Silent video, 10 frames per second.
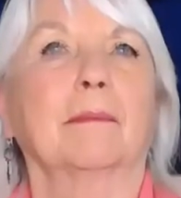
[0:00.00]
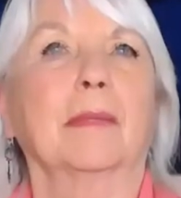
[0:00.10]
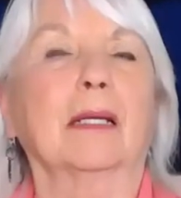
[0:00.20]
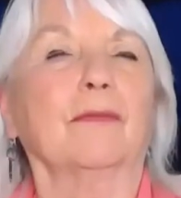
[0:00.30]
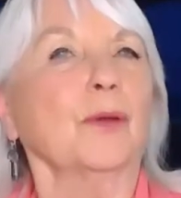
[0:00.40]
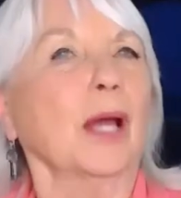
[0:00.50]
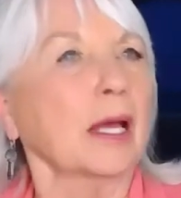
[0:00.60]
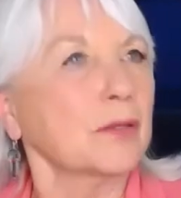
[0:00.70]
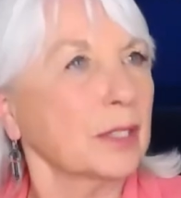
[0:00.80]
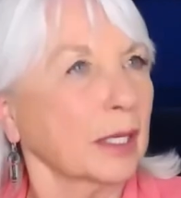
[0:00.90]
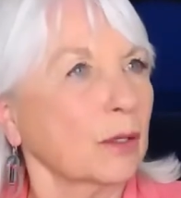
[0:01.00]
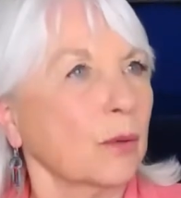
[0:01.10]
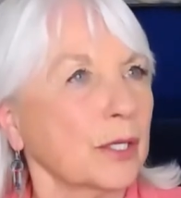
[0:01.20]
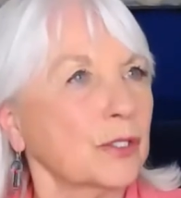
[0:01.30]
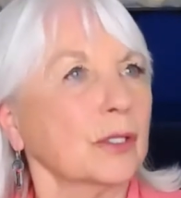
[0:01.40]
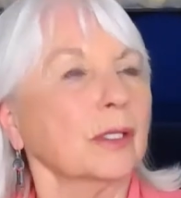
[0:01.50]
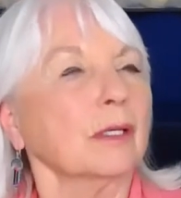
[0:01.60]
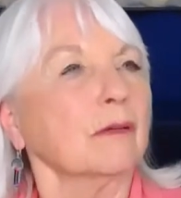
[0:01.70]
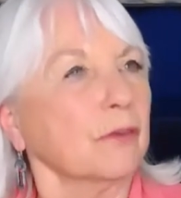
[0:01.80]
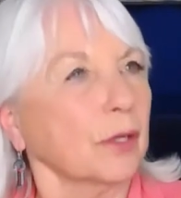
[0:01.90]
And if you ask that question
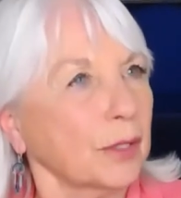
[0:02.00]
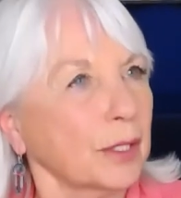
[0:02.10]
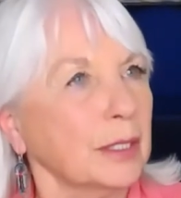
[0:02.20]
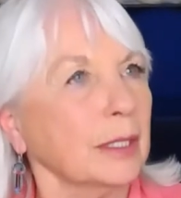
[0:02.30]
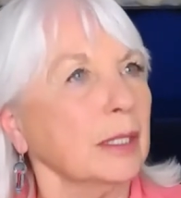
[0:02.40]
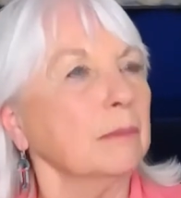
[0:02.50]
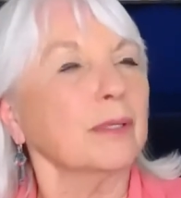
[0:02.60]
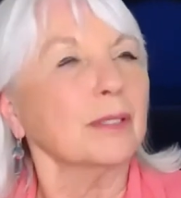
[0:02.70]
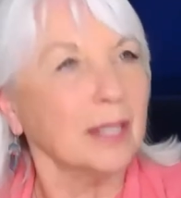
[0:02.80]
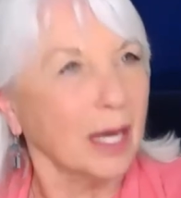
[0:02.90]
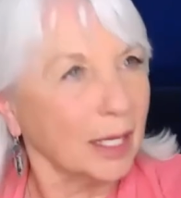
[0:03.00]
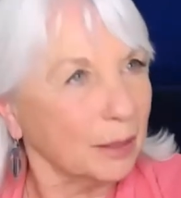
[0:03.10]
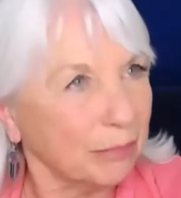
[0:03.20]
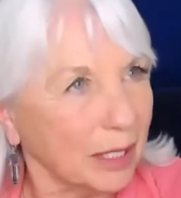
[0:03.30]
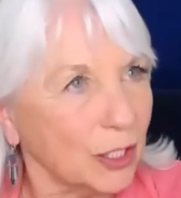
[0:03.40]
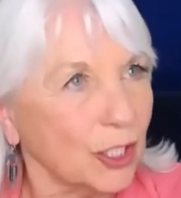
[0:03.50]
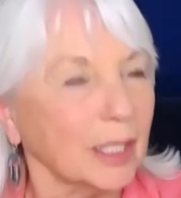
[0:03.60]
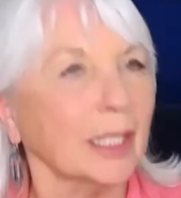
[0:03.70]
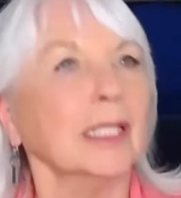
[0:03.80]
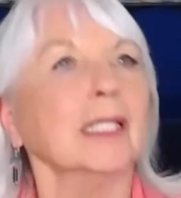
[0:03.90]
in a very deep,
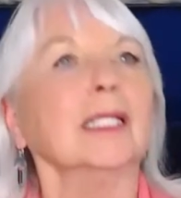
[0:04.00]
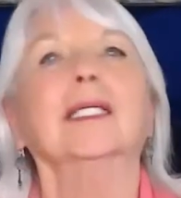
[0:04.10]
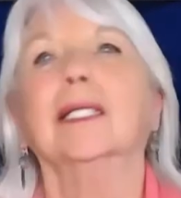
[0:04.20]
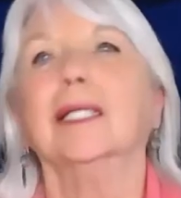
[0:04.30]
non-opinionated,